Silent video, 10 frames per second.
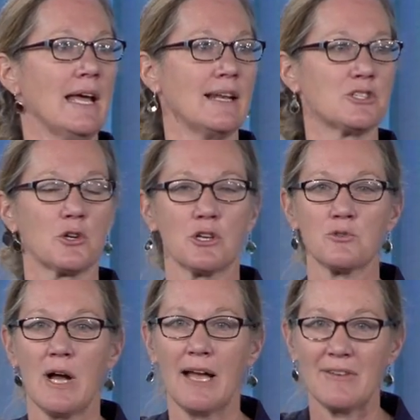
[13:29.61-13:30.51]
It is going to
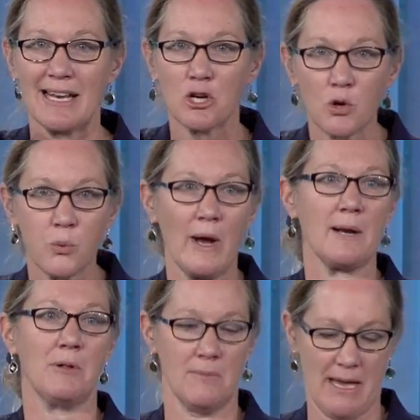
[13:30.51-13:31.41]
drive an
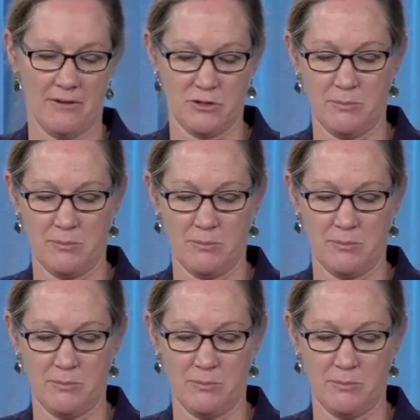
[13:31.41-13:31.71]
incredible amount of